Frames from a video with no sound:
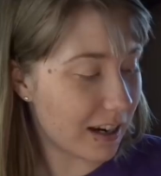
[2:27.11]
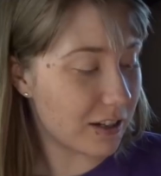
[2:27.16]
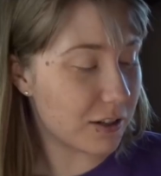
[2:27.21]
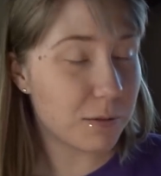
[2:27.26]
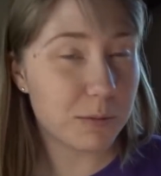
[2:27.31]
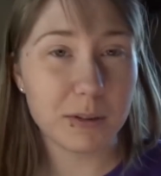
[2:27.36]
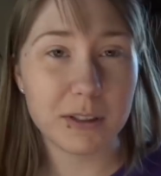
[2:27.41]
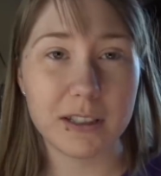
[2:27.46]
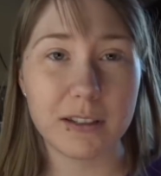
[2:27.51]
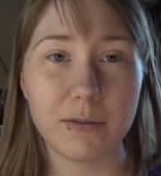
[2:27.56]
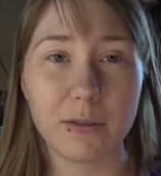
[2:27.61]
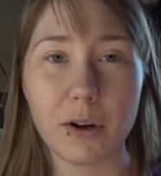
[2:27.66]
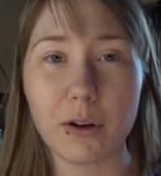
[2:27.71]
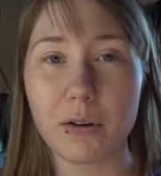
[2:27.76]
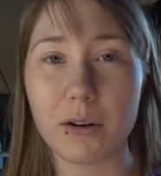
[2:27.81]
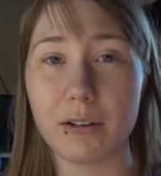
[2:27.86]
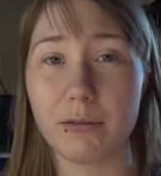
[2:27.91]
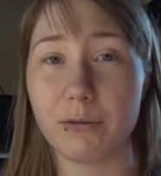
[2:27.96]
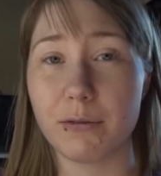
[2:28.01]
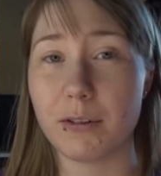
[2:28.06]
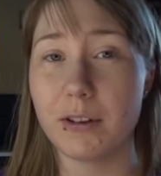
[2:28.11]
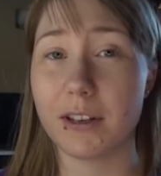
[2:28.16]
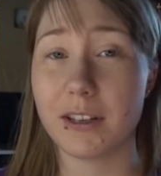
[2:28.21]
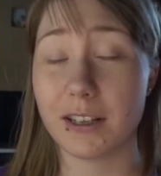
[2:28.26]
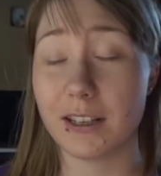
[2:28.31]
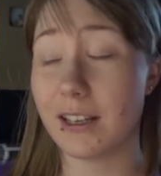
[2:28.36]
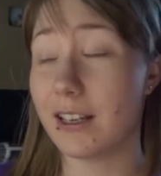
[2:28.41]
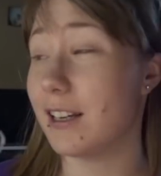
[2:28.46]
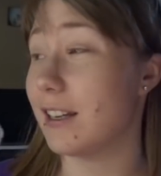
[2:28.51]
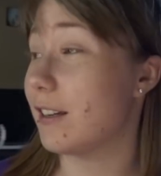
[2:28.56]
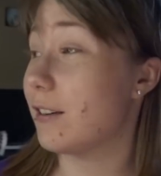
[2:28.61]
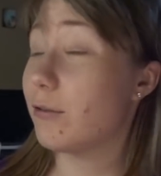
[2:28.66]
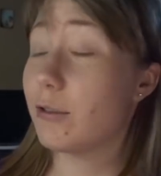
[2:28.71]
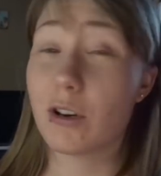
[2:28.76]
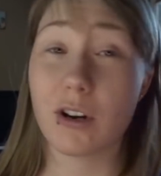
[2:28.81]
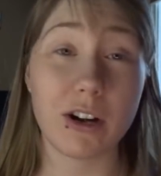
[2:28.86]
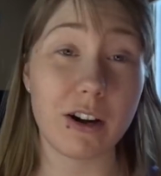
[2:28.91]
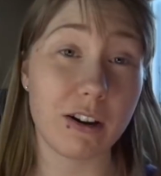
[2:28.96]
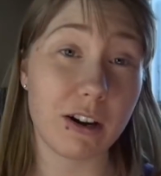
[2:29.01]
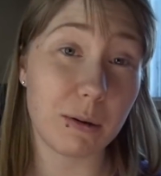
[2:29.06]
I do believe, oh, if if
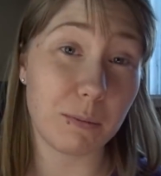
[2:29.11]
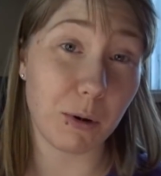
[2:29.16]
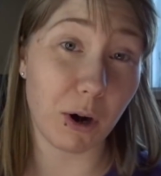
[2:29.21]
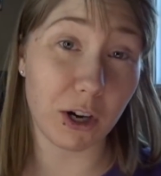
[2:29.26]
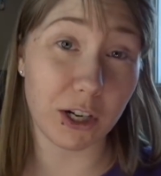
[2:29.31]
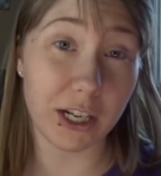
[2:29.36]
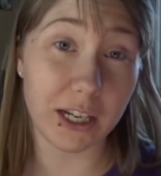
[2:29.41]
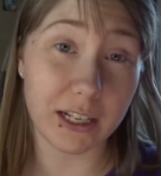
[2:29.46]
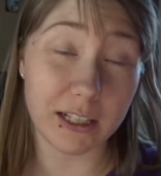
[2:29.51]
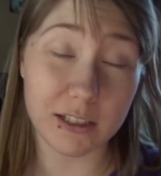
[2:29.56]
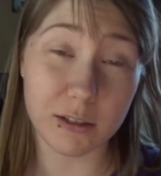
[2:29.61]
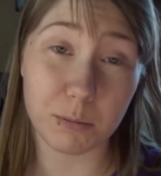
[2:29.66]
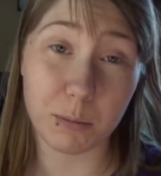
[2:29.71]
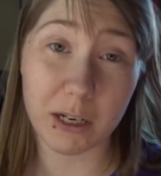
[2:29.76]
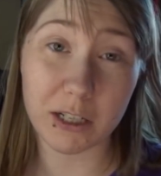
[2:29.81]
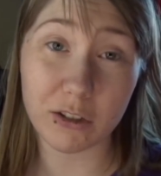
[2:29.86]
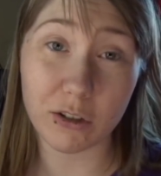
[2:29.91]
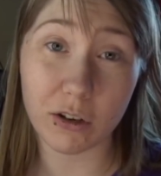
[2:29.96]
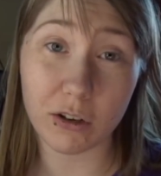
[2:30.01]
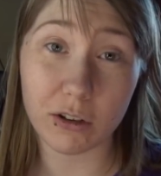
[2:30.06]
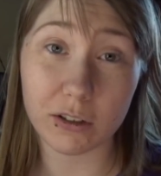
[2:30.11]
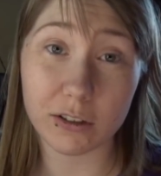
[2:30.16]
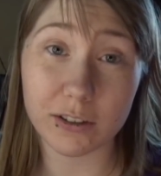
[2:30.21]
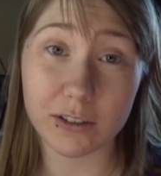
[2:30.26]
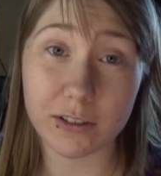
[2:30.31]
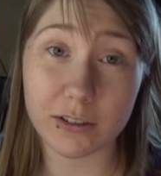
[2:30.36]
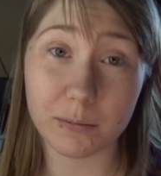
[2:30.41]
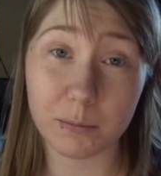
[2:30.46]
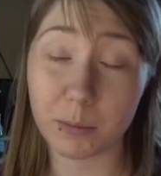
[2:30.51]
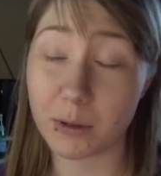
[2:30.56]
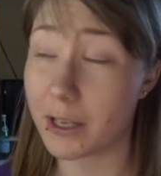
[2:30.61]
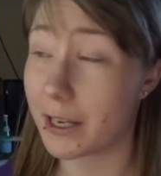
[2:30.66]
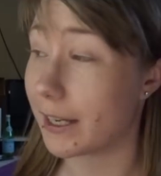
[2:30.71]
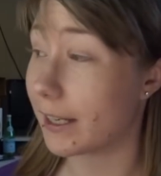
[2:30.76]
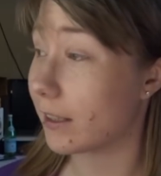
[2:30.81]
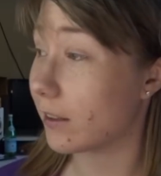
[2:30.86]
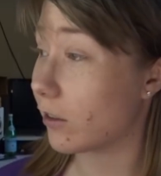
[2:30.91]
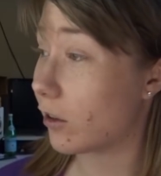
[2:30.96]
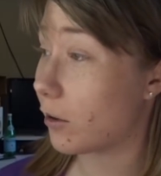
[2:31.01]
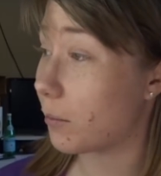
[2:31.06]
you're hearing barking, it's my dogs
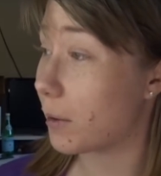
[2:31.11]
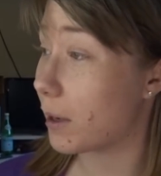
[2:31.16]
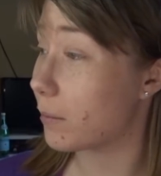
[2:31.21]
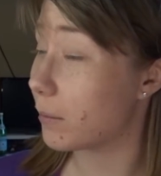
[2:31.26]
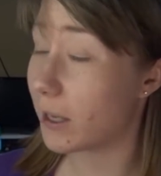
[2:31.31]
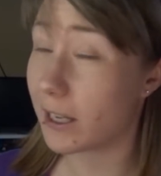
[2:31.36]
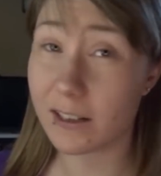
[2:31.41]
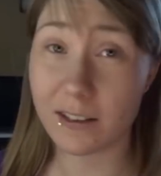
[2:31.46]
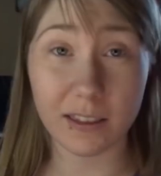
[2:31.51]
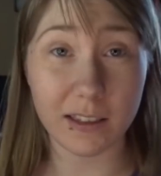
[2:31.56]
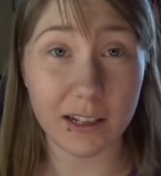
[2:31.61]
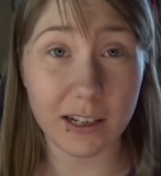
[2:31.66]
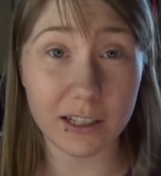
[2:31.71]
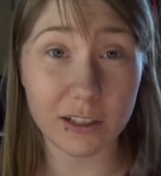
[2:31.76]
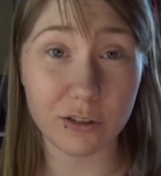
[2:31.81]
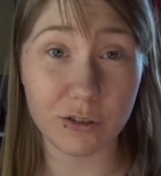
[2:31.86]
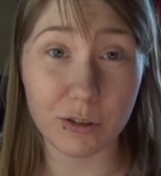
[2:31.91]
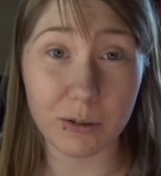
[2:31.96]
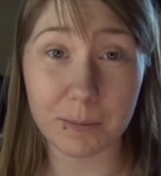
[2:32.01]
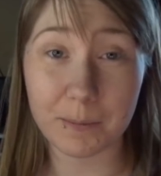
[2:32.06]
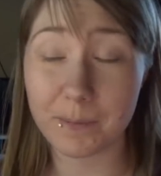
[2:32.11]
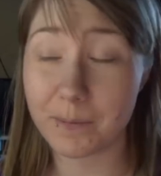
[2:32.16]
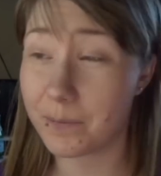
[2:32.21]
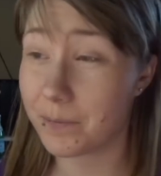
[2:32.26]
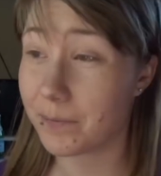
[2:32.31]
playing on my bed in the next room.